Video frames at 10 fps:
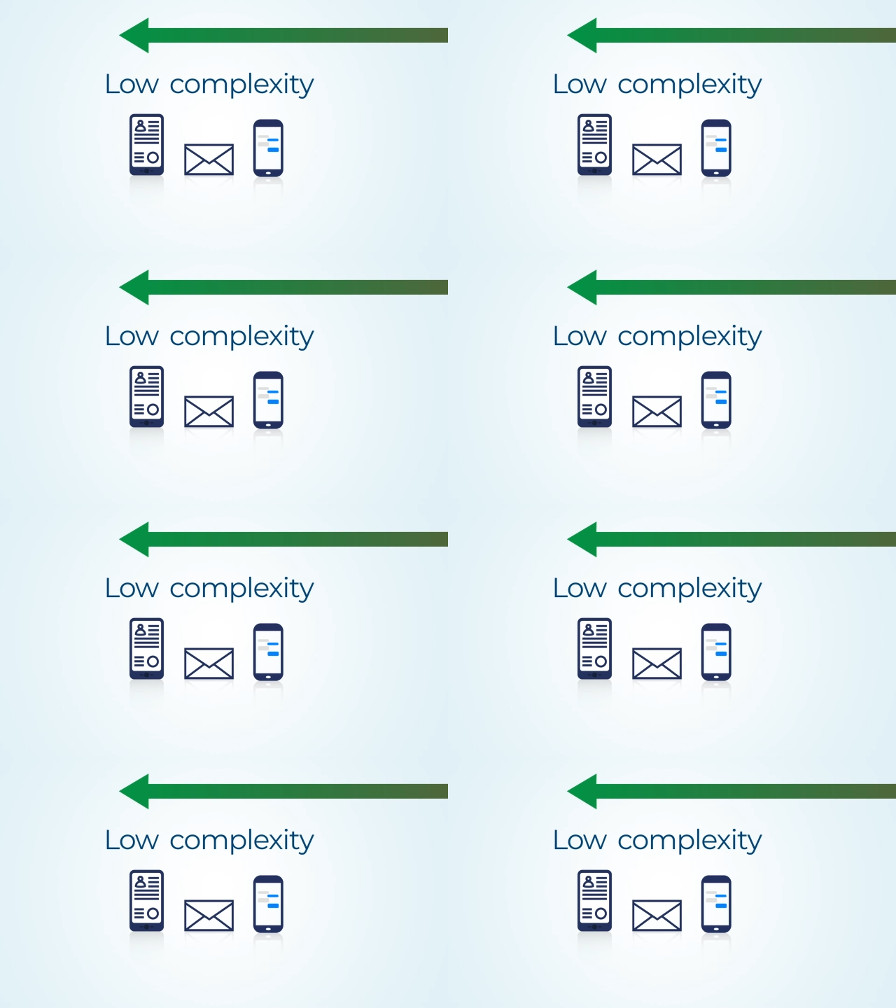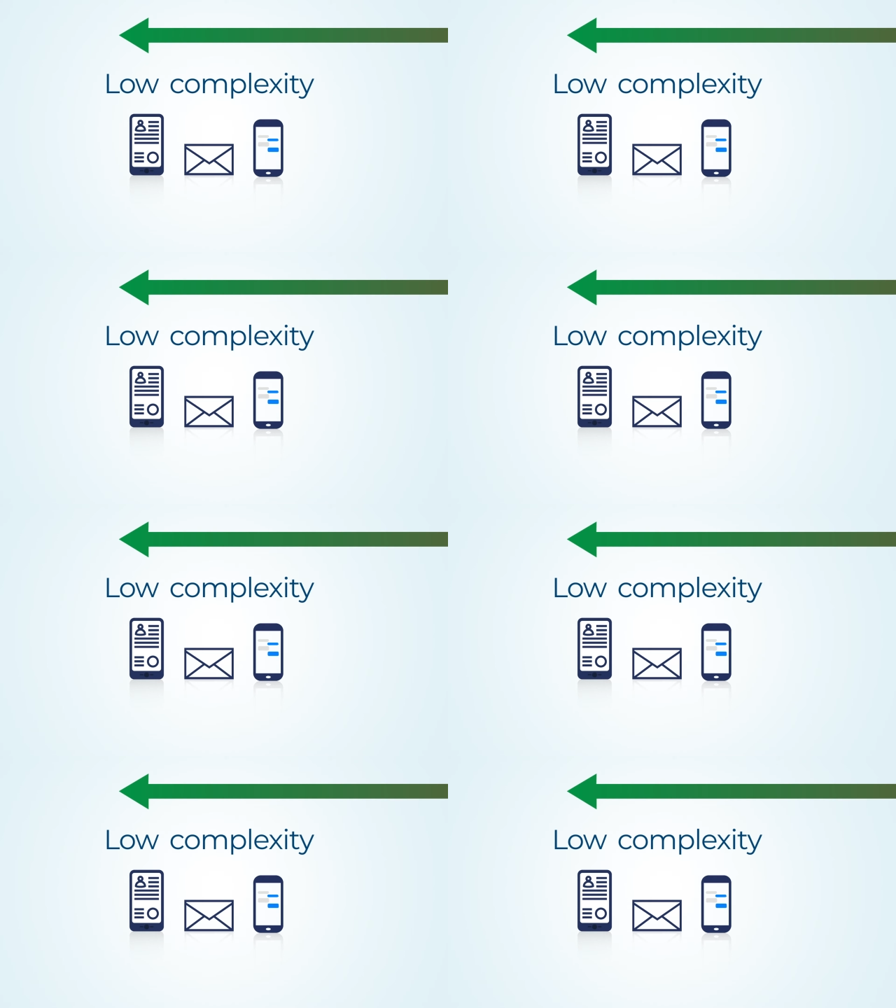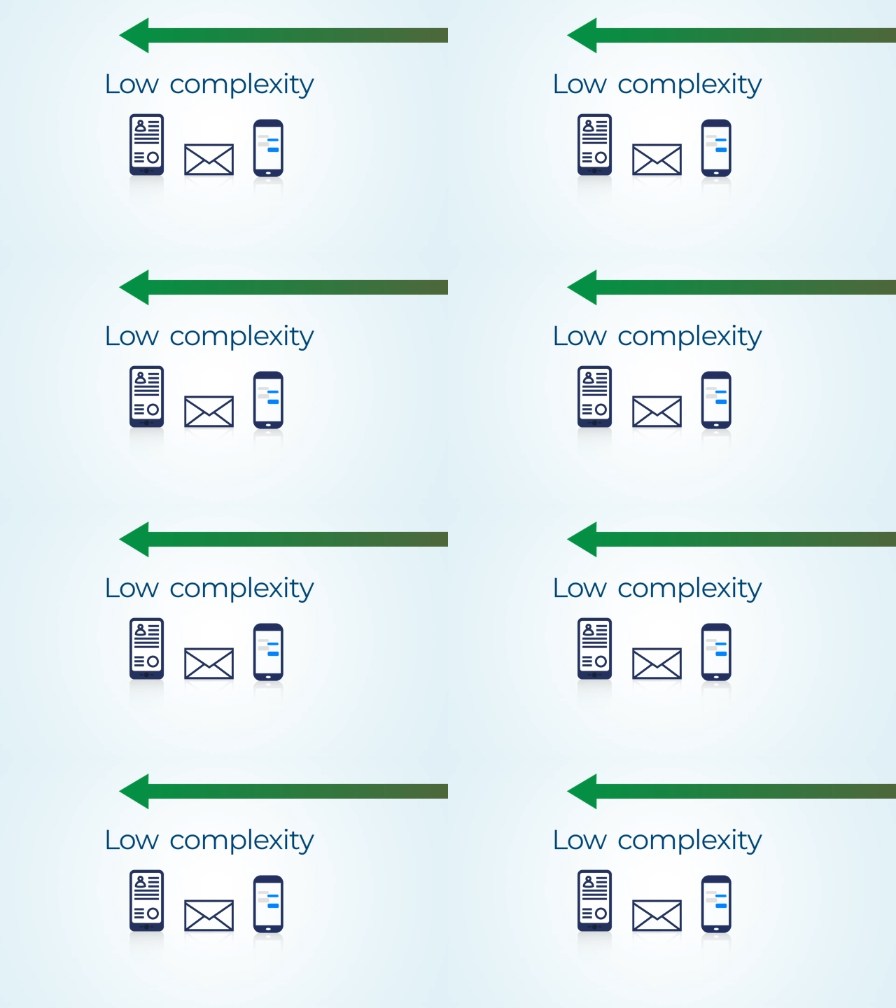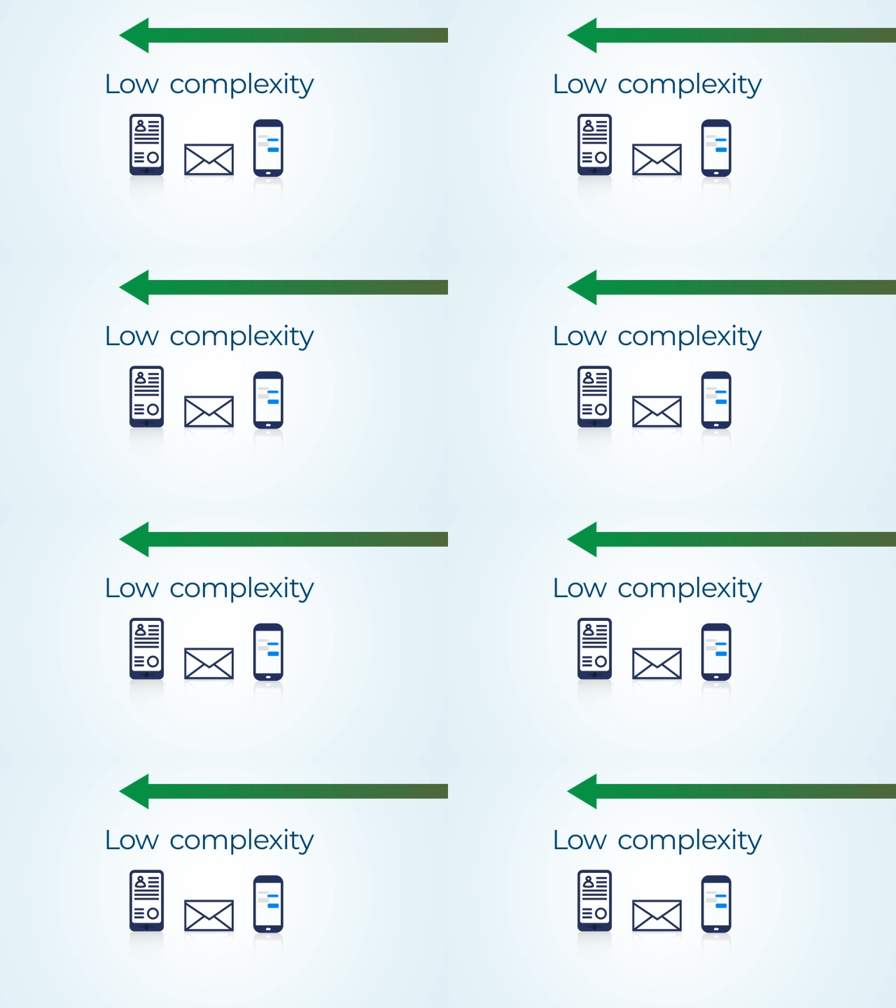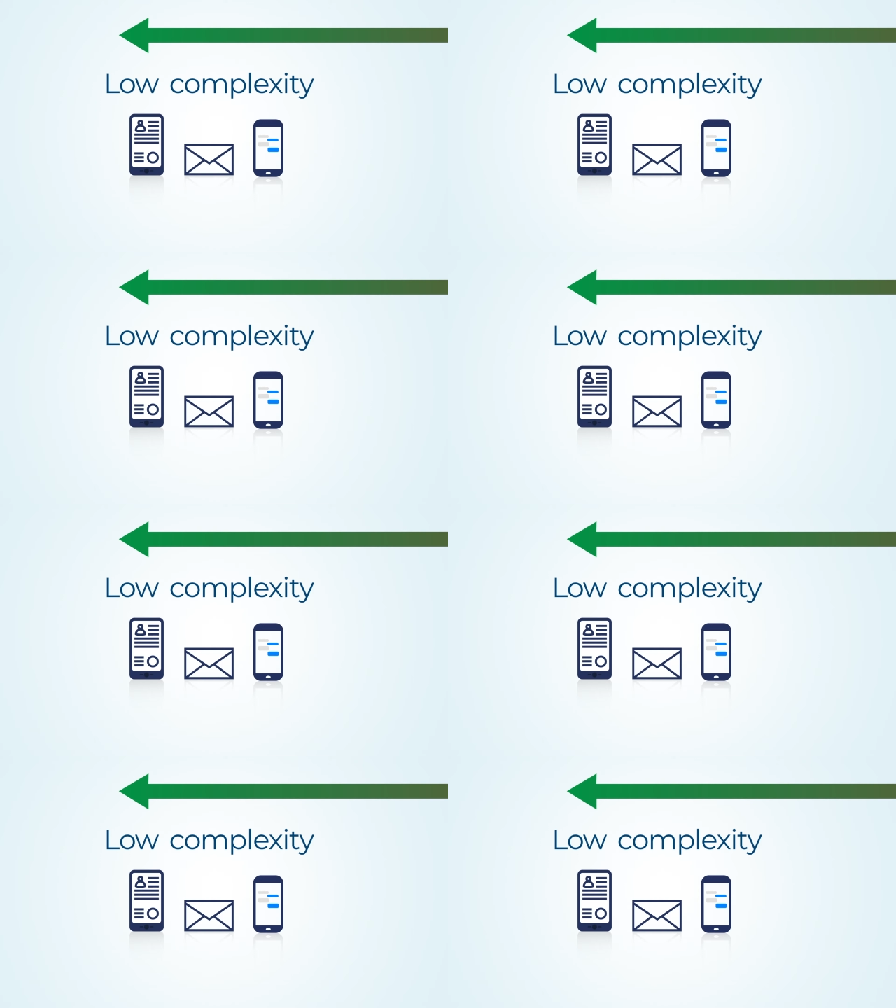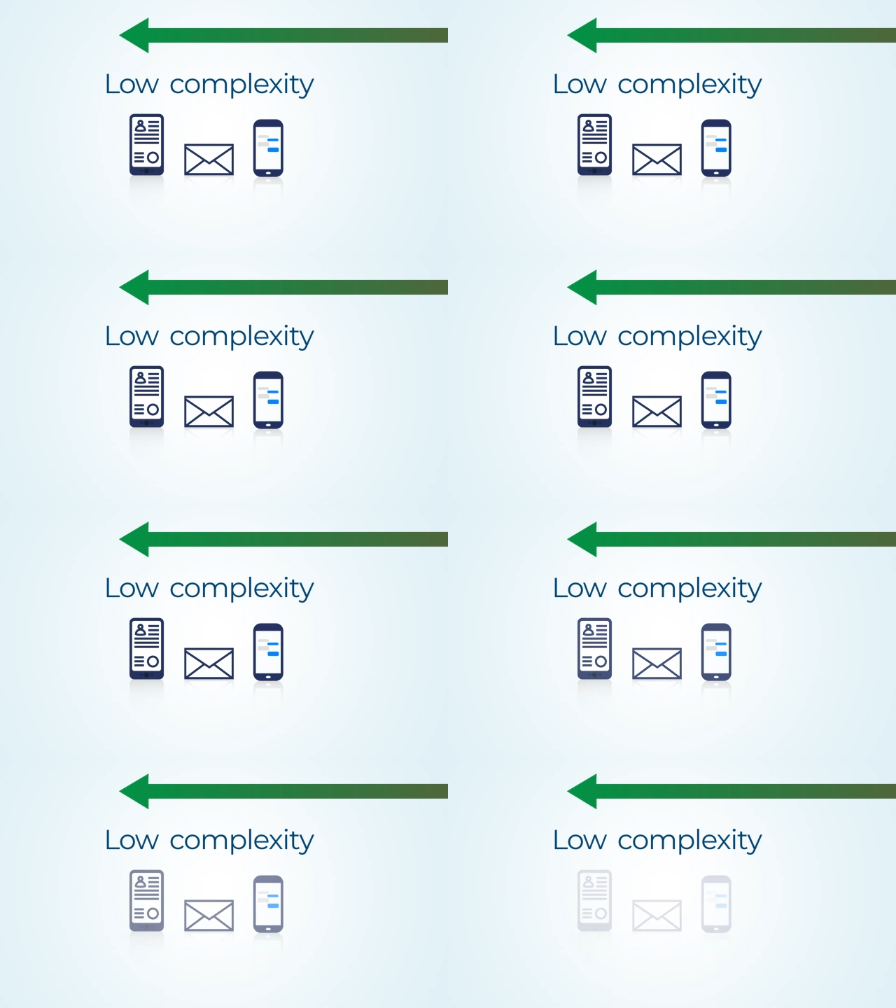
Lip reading: (no speaker visible)